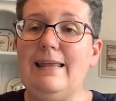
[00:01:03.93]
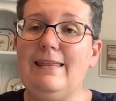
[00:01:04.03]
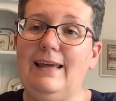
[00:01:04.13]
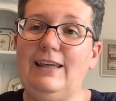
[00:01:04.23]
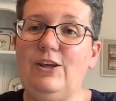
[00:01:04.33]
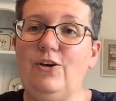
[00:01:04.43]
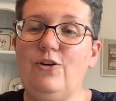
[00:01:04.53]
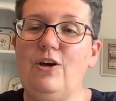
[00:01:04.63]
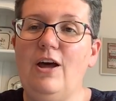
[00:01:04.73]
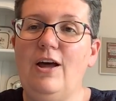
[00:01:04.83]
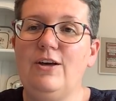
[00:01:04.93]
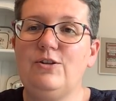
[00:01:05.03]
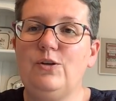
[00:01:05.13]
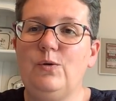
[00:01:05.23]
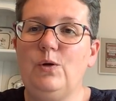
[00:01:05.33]
thank you
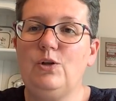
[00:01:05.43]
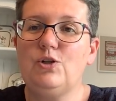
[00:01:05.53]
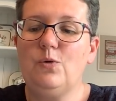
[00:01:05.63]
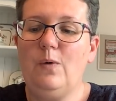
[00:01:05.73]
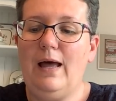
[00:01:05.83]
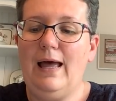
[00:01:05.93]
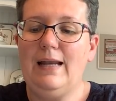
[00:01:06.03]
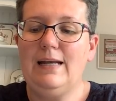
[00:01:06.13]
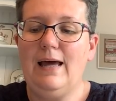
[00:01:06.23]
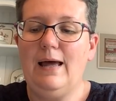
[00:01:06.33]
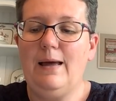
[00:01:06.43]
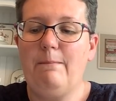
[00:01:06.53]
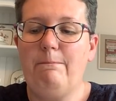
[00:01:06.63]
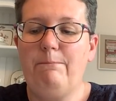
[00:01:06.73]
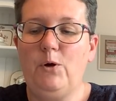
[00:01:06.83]
to Joanne
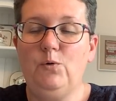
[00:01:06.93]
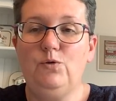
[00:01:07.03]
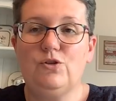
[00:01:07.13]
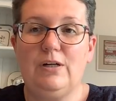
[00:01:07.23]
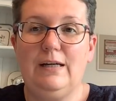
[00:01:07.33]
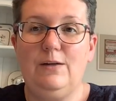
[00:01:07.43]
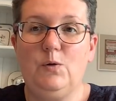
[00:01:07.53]
Beaudry,